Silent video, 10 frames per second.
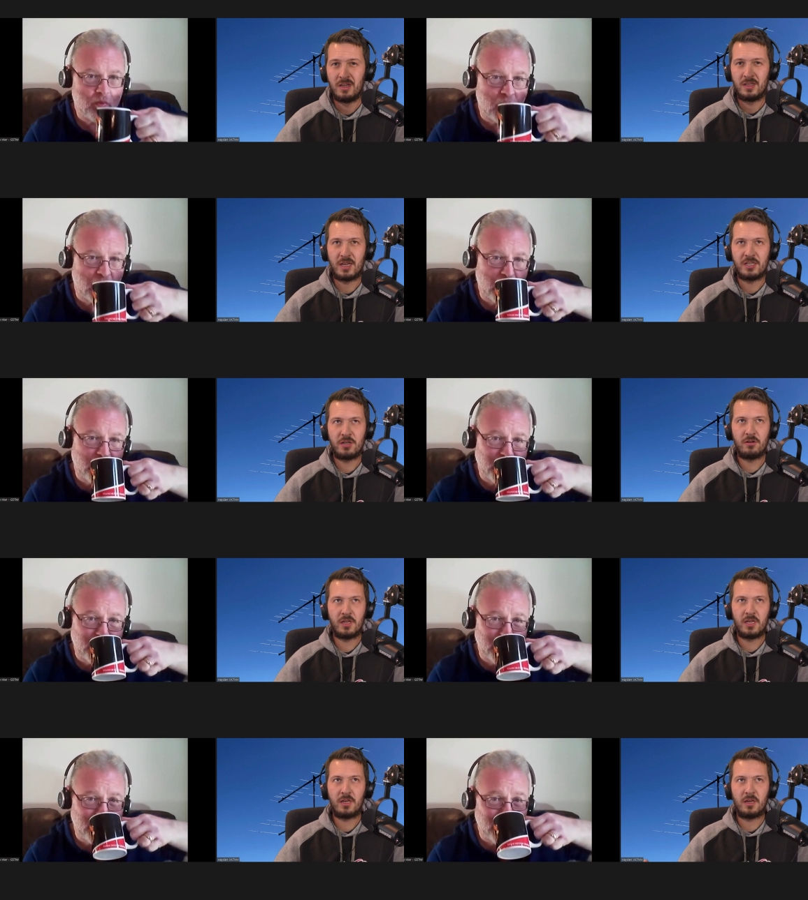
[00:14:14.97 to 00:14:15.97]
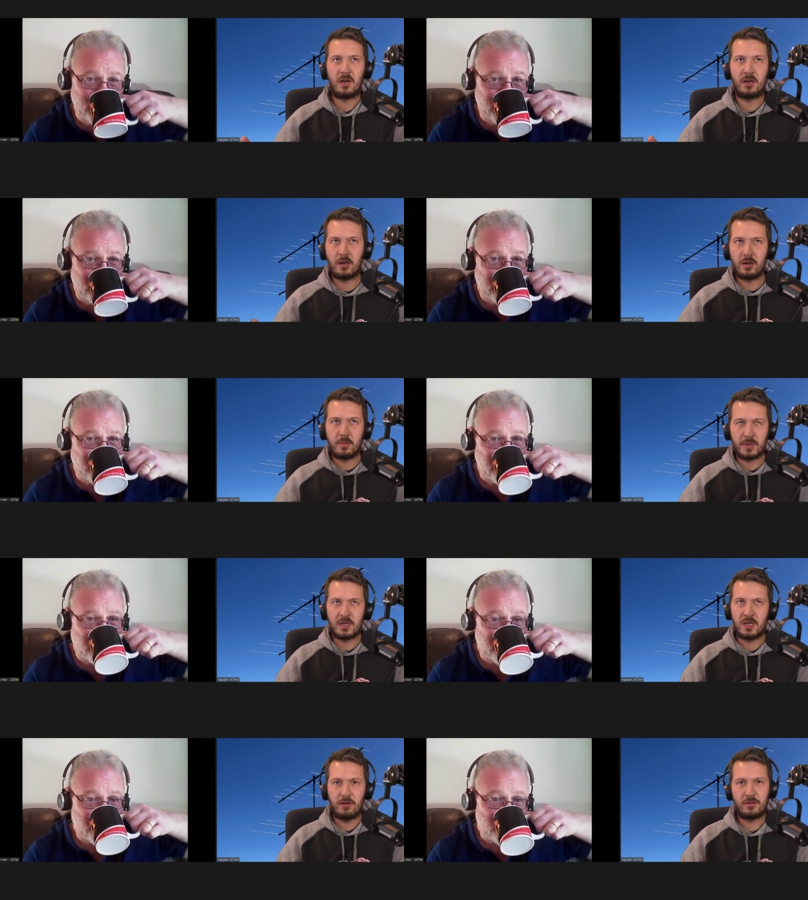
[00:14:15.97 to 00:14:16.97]
Speaker 1: They generally, I don't know, but
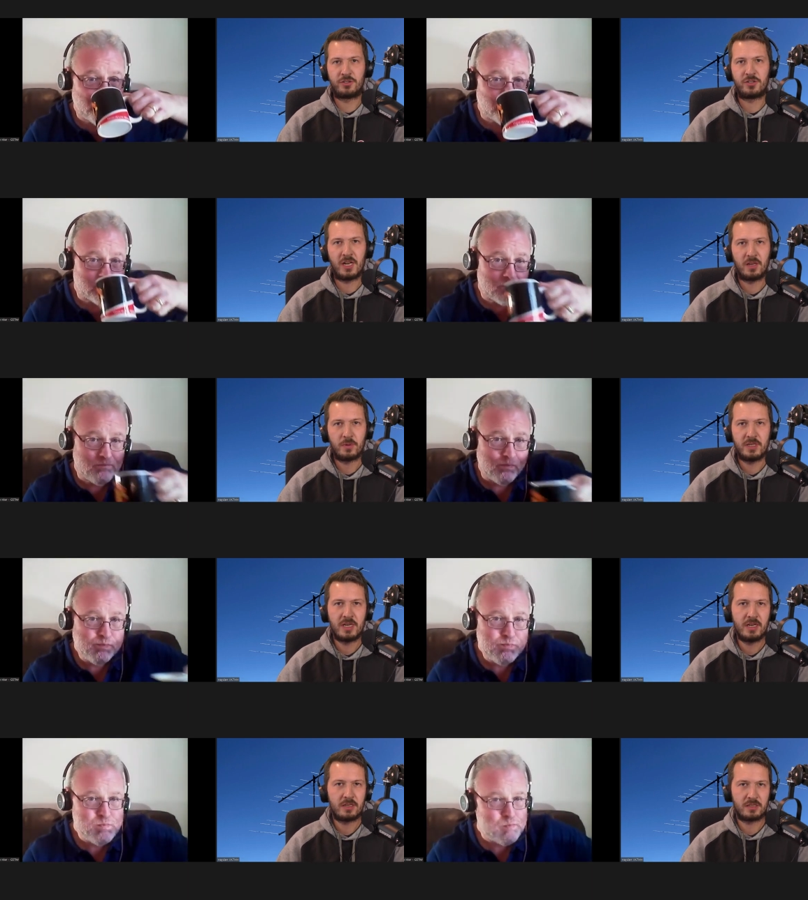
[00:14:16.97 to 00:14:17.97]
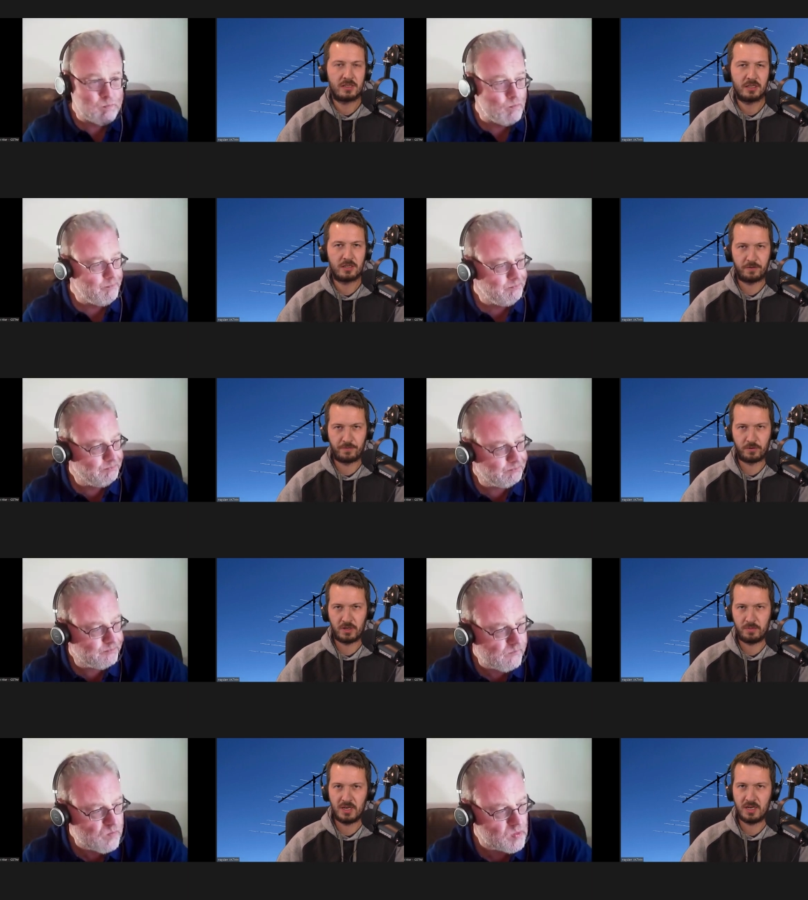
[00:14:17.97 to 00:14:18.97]
here in Australia, we tend to stick to the
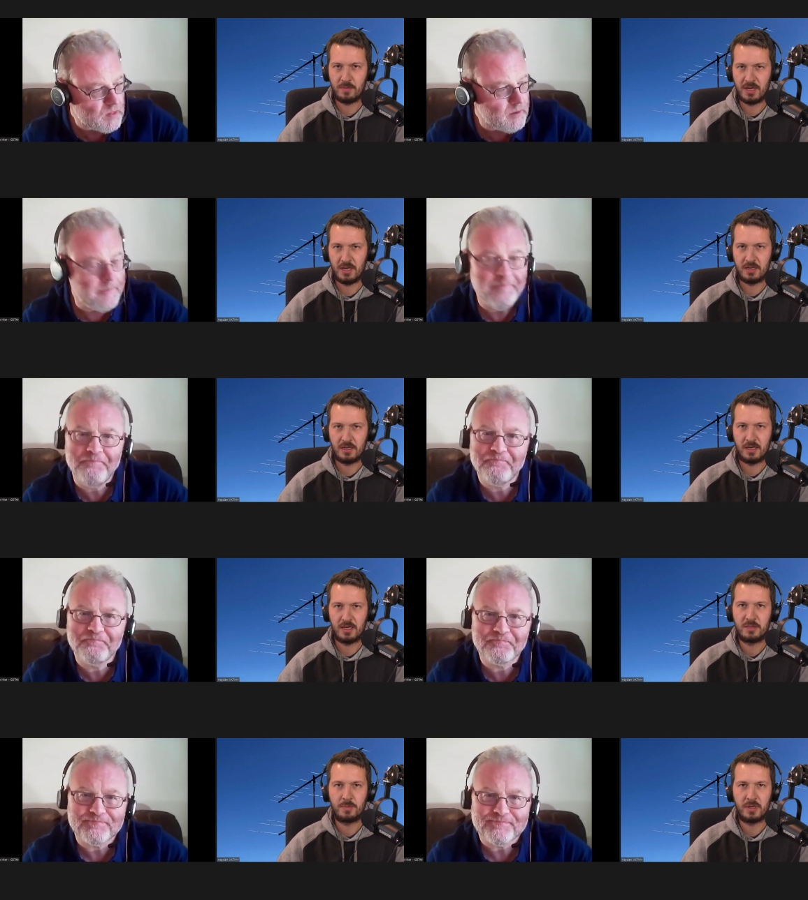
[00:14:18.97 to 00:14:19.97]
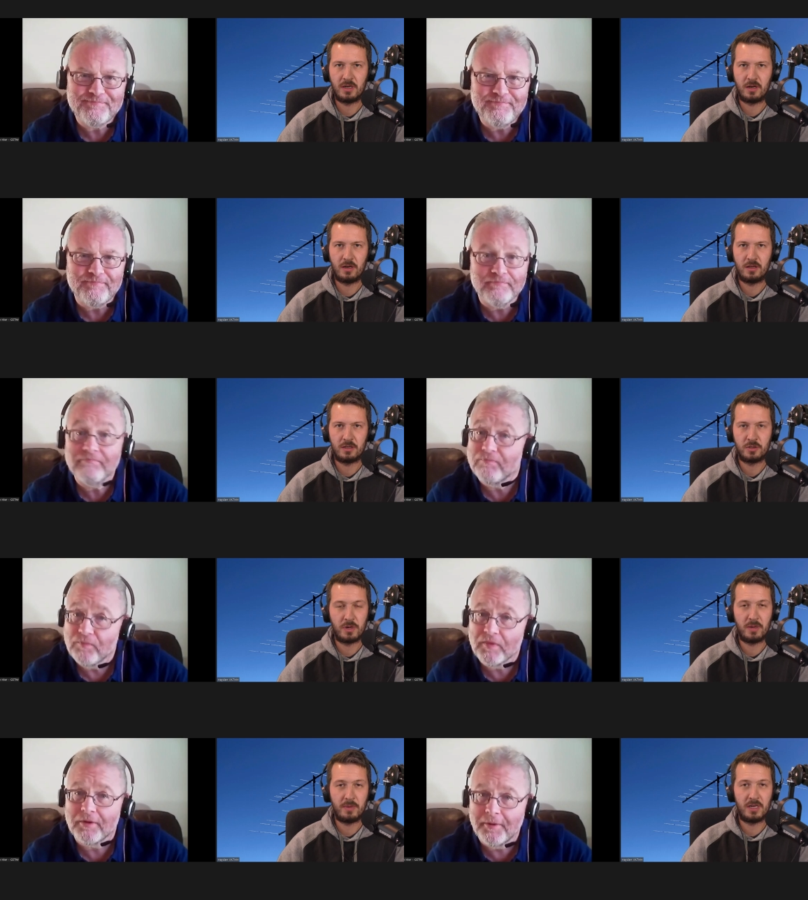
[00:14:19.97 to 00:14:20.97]
forty metre band at least, but I know that
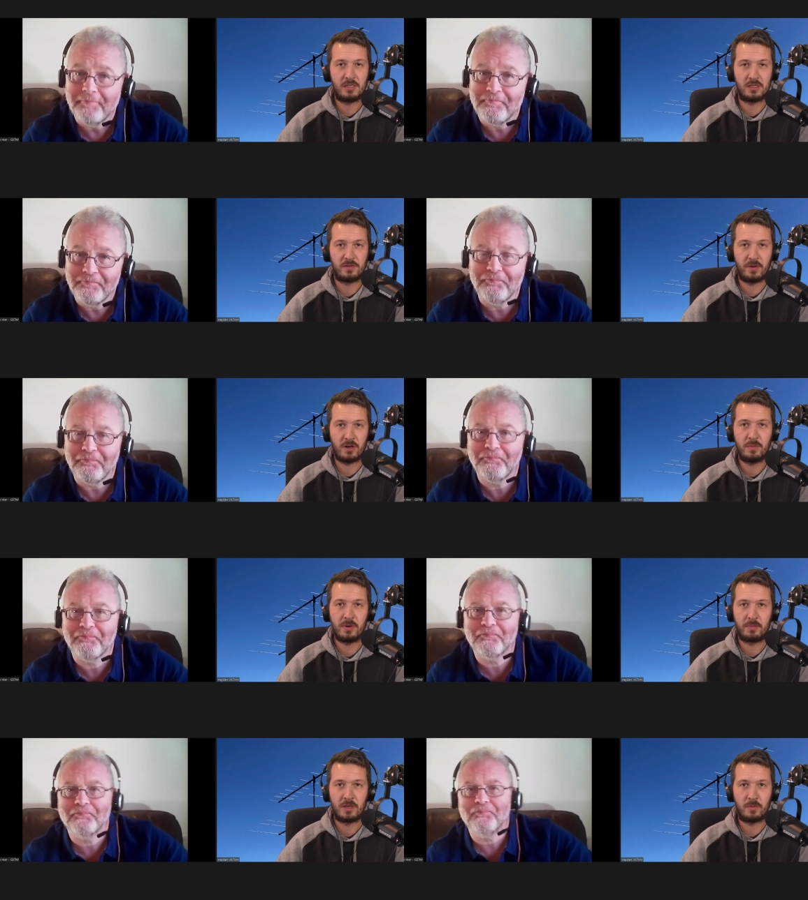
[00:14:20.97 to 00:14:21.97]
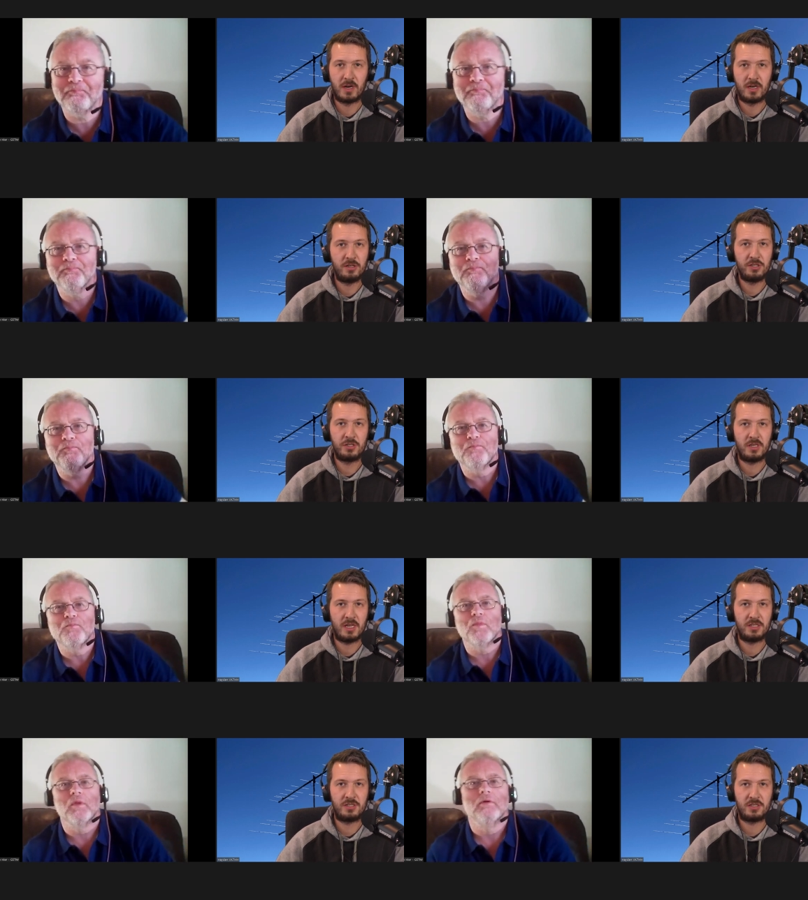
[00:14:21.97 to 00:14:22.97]
twenty metres is a very popular one, and usually
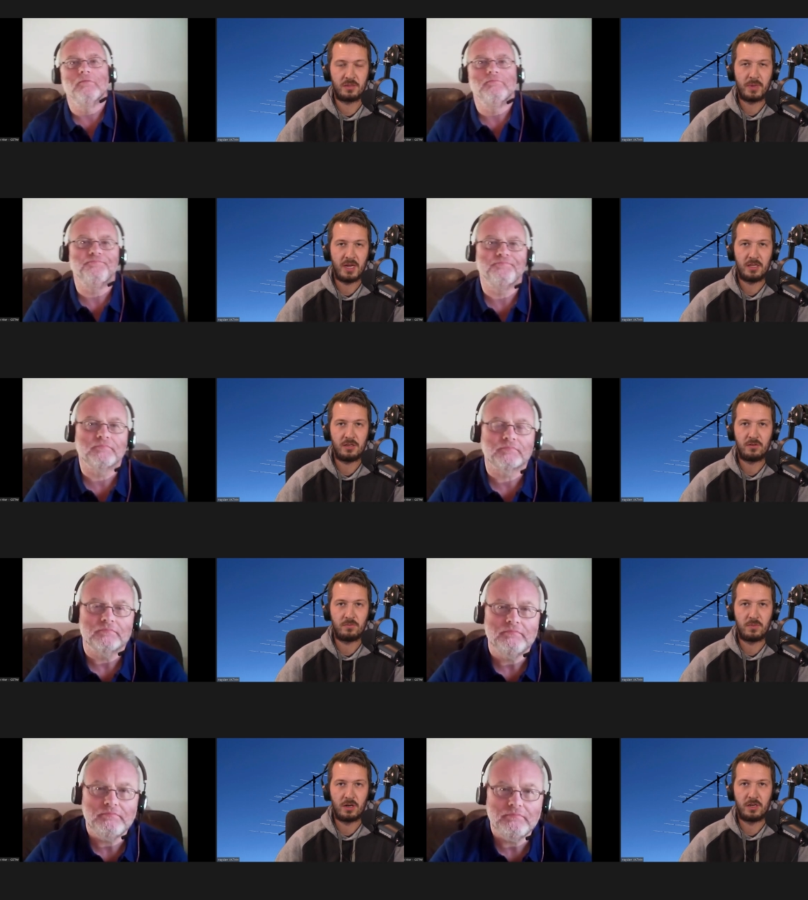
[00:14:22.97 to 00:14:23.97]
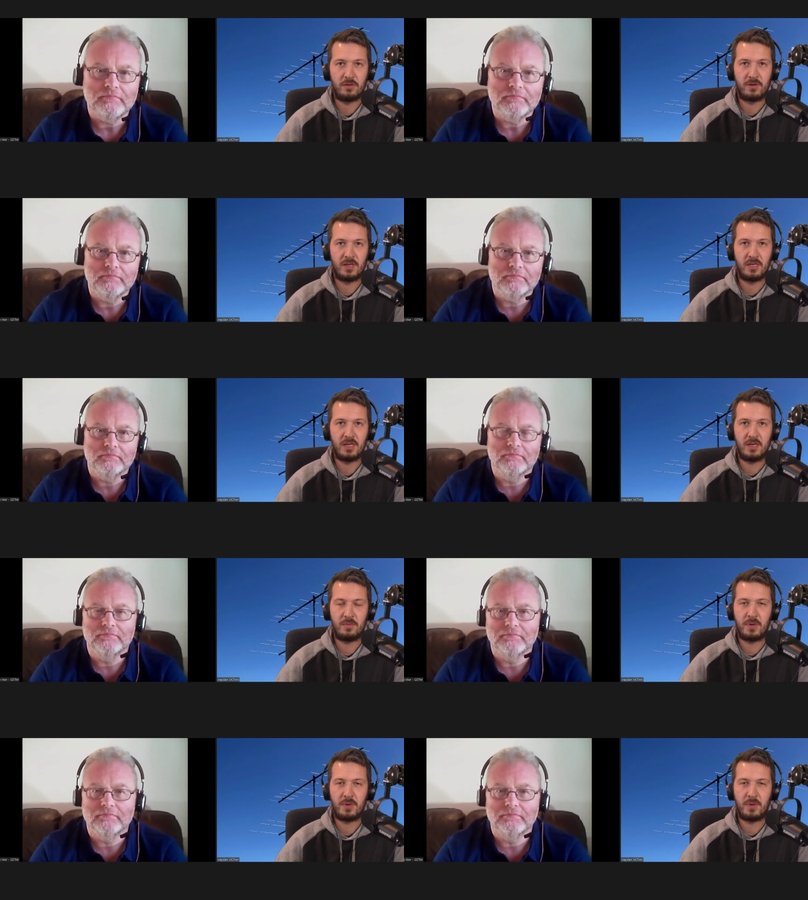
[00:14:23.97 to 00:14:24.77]
that's just the band that you only really need.